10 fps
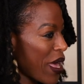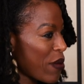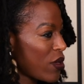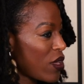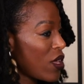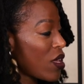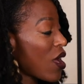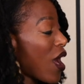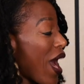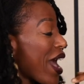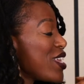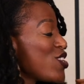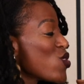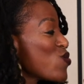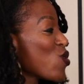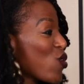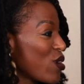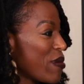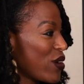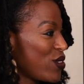map I know
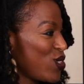more about